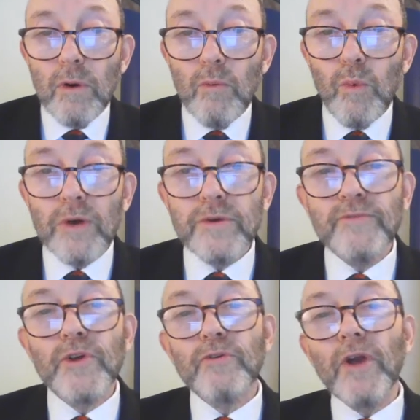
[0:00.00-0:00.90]
One
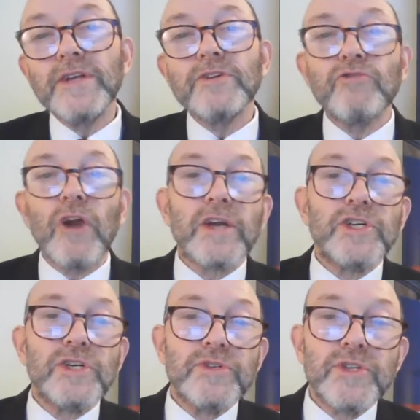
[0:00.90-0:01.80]
of the great
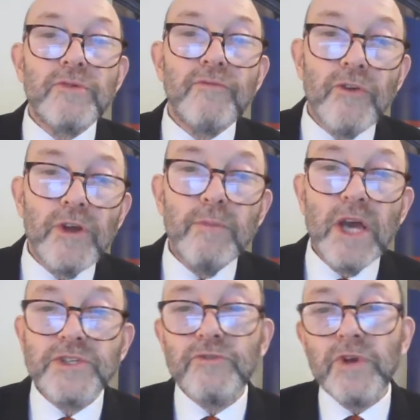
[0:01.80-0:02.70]
attractions that
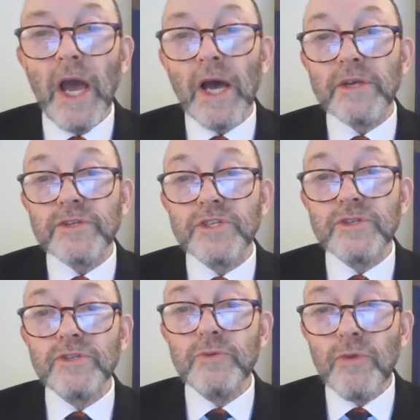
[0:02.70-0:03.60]
Freemasonry has
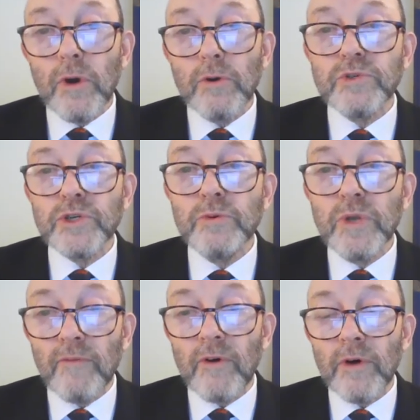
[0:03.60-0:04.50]
to those who
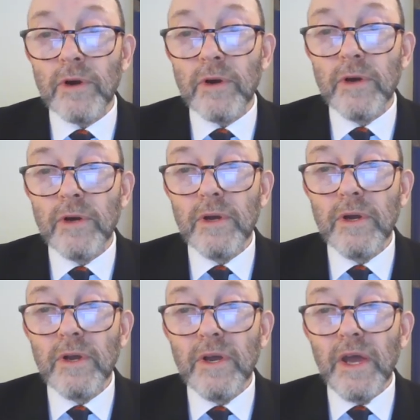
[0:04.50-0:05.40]
love her
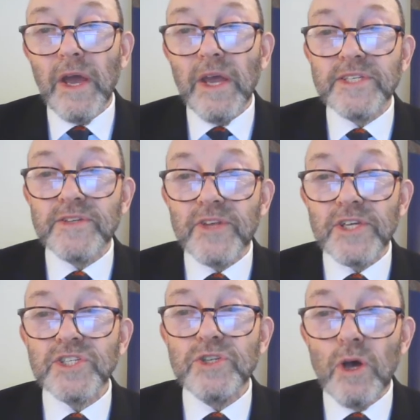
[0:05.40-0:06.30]
is
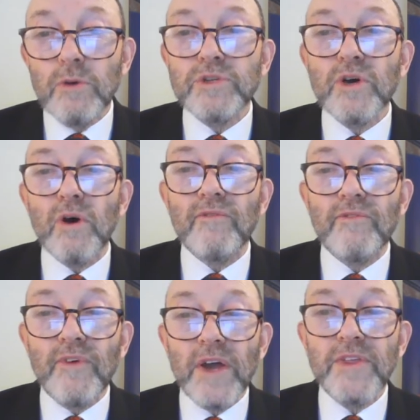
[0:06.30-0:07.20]
this note of
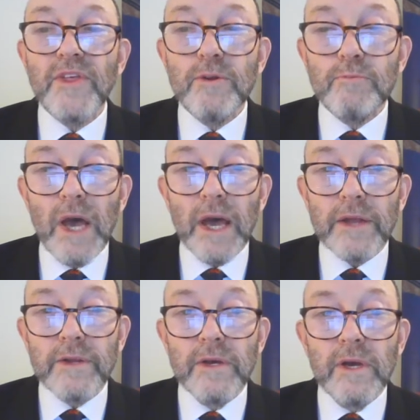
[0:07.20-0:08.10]
faith in
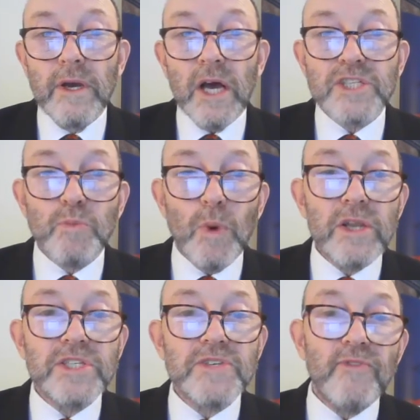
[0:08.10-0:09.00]
man, as
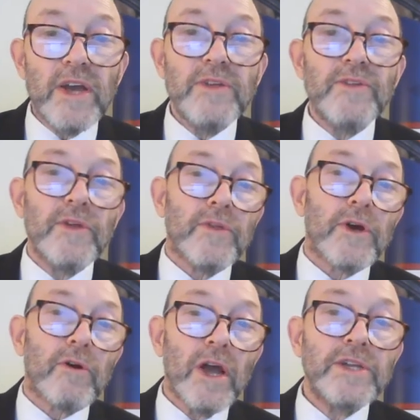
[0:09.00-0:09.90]
well as faith in the
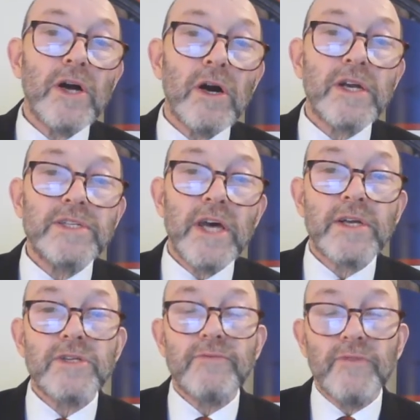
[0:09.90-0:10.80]
great
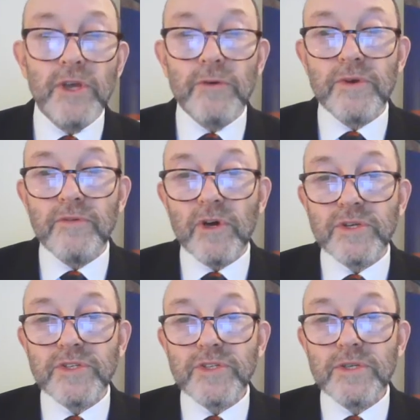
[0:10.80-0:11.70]
architect of the
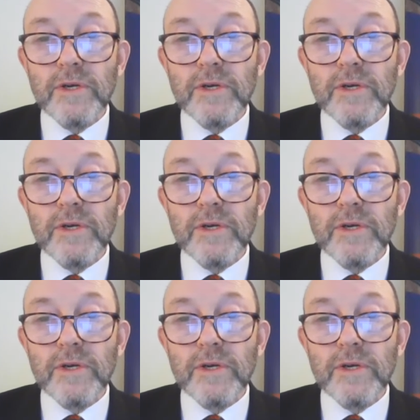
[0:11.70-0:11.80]
universe.